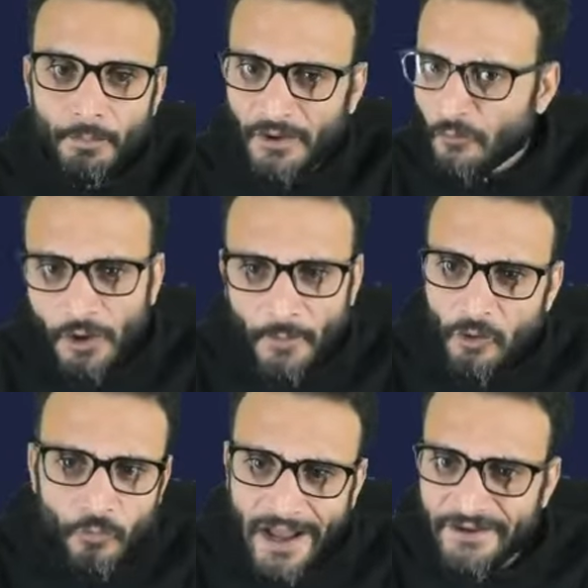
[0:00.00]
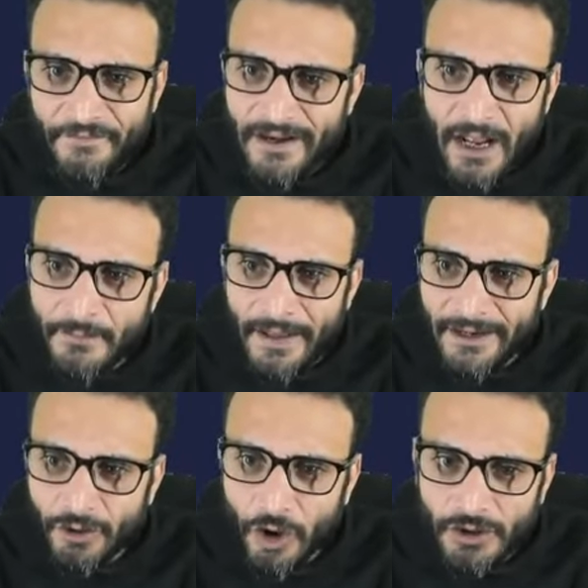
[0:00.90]
But what about wife and
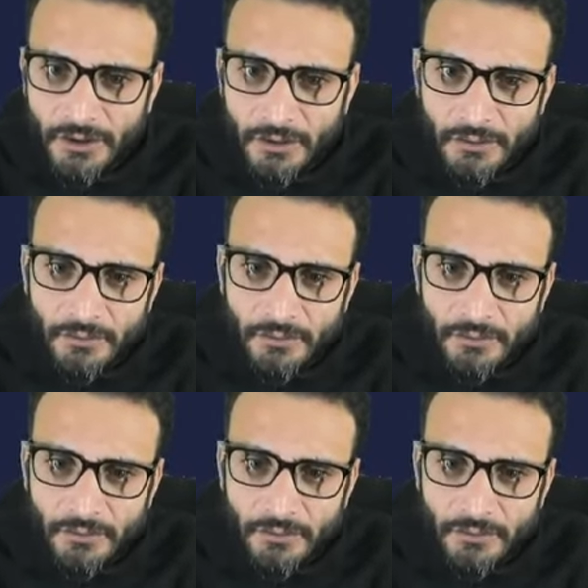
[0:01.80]
unmarried daughter?